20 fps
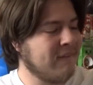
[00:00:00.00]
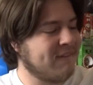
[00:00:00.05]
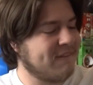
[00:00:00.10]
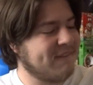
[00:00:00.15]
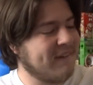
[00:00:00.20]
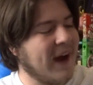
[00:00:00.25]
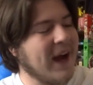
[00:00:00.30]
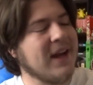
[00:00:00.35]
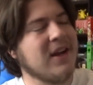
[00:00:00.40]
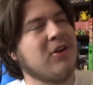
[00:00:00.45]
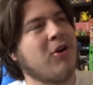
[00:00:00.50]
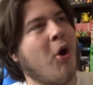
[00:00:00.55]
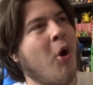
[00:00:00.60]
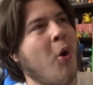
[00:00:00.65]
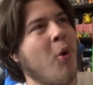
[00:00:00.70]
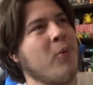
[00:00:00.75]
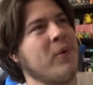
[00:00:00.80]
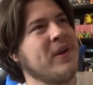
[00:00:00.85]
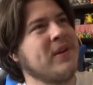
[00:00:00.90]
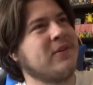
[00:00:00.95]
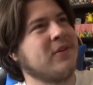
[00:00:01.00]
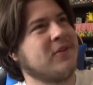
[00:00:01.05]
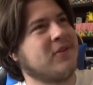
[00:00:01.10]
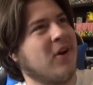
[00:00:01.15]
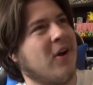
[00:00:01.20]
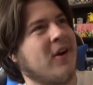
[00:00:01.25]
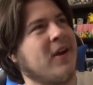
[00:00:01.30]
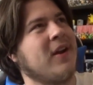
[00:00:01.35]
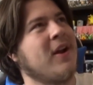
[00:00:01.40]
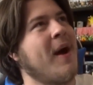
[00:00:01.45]
If I go into
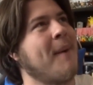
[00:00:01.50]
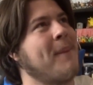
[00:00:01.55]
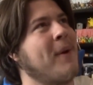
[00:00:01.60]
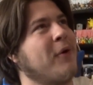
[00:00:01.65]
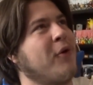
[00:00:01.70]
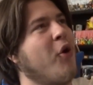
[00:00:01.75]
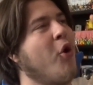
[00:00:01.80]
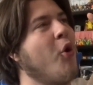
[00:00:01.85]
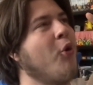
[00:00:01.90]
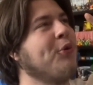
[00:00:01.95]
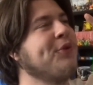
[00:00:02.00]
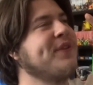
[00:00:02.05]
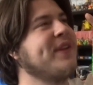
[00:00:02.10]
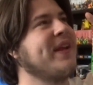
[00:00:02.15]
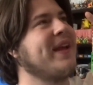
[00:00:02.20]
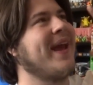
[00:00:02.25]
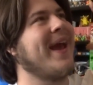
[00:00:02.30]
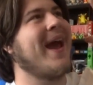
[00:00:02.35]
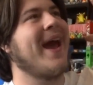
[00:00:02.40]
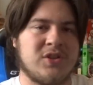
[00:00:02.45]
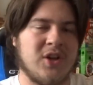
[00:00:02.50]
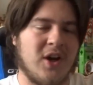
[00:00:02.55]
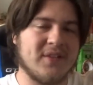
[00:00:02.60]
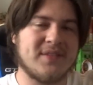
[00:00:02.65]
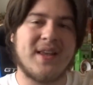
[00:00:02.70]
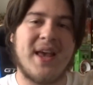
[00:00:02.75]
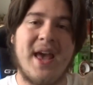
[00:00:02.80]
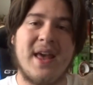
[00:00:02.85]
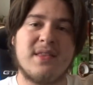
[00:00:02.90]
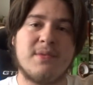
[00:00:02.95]
talking about all the
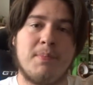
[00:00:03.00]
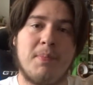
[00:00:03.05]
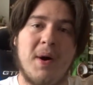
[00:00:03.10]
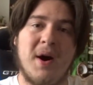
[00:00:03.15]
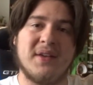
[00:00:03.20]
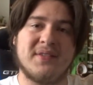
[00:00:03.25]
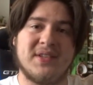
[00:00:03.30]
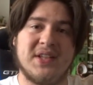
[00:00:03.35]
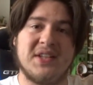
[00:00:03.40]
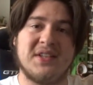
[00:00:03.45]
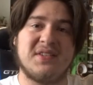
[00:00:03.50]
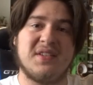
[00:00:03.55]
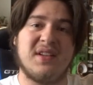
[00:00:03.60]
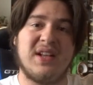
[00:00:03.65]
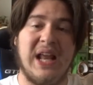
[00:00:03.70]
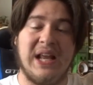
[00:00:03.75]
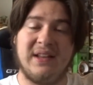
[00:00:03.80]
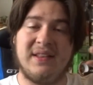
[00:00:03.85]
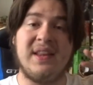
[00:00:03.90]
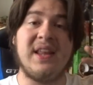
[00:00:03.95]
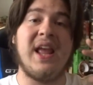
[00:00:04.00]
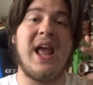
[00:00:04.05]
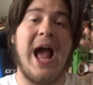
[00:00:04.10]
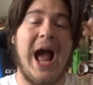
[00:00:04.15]
just head bosses, like the